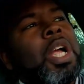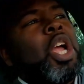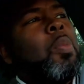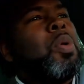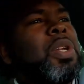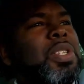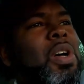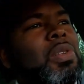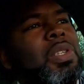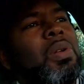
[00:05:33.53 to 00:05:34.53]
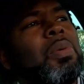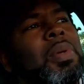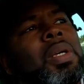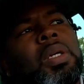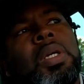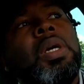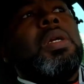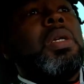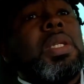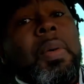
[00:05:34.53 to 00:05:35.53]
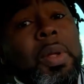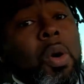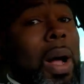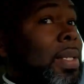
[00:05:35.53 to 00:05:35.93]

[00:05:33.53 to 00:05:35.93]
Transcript: y'all putting the sauce on them, just let me know.